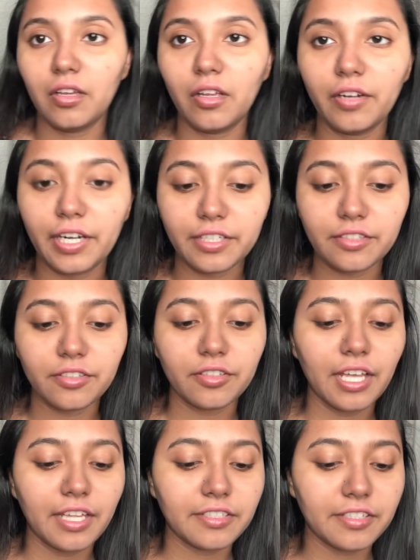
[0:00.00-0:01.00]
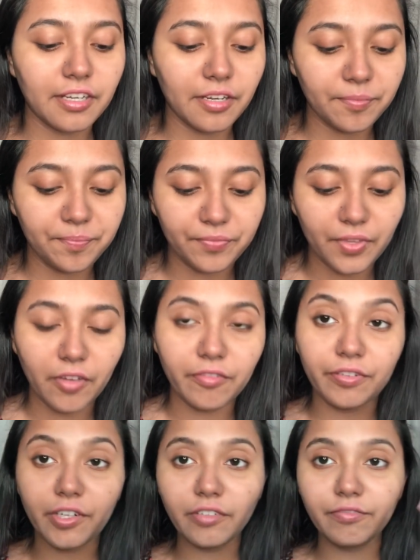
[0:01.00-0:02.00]
Alright, so that's done.
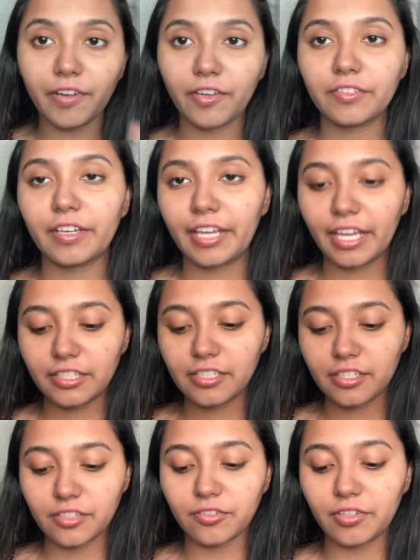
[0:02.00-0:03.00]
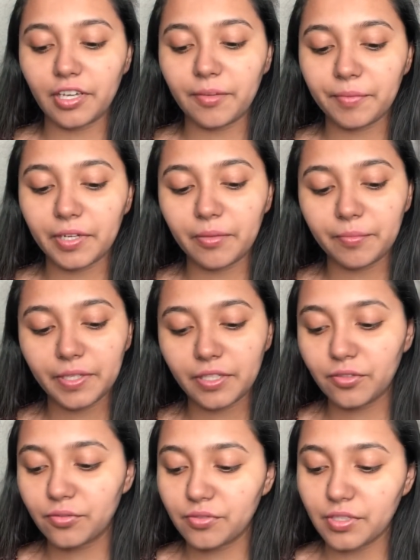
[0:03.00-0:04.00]
For foundation today, I'm gonna be
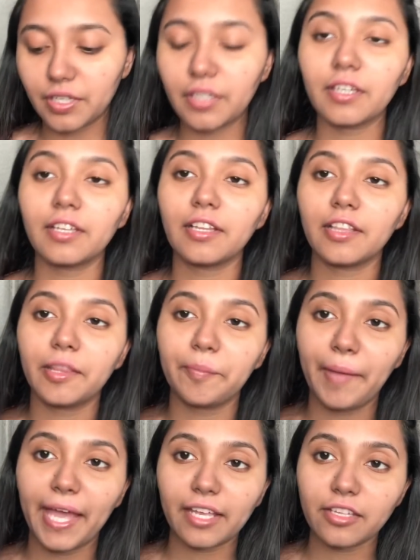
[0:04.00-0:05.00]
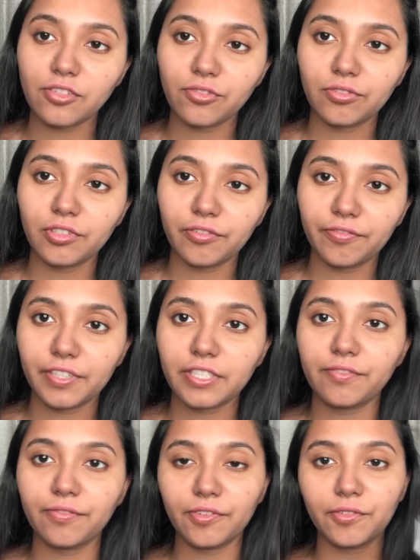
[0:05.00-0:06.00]
using the MAC Studio
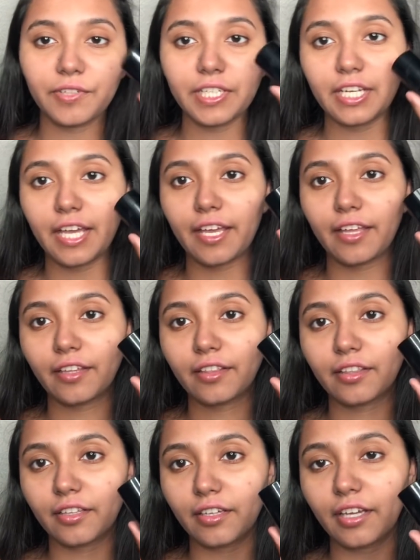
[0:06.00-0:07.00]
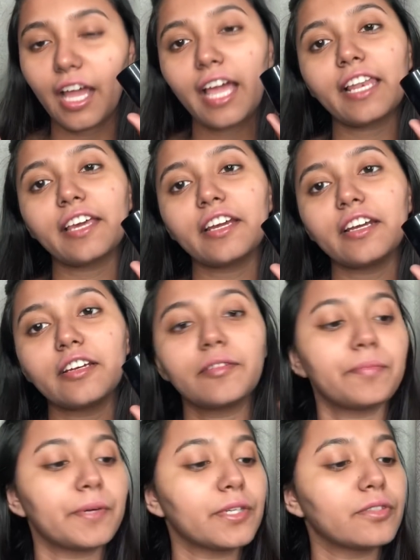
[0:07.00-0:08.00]
Fix Fluid and the LA Girl
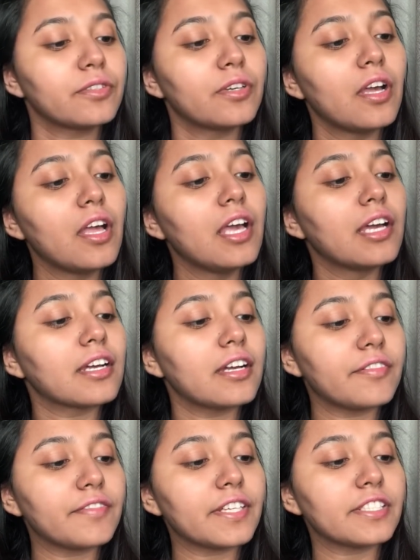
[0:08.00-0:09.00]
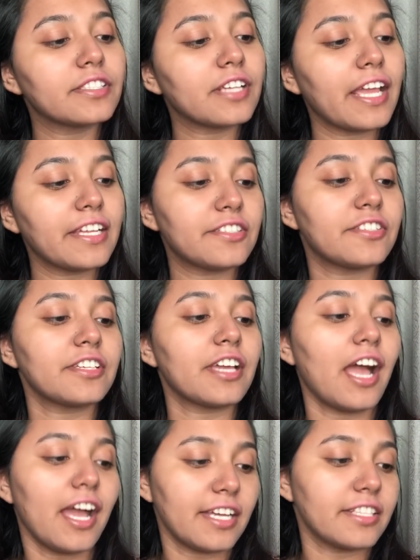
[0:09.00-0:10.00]
Pro Coverage HD
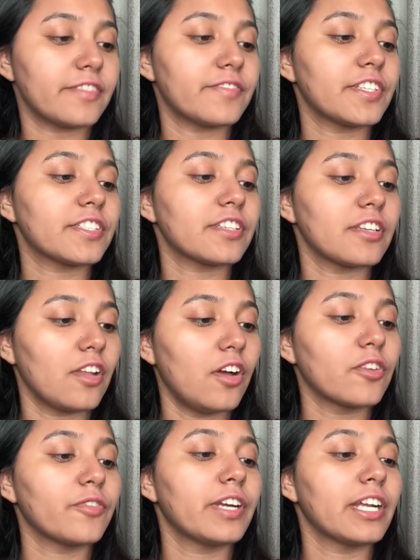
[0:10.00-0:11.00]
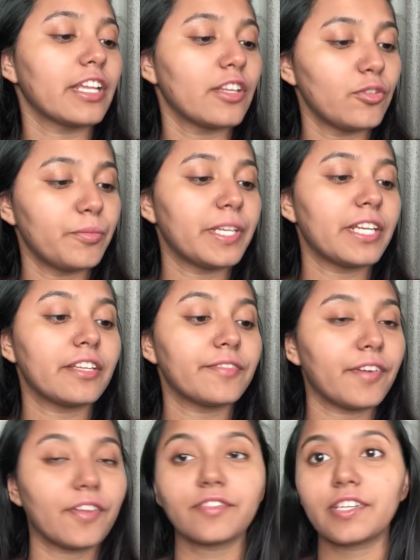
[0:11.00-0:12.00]
High Definition Longwear Illuminating
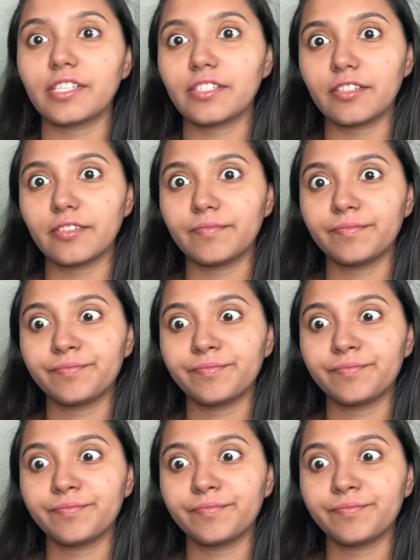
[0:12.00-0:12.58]
Foundation.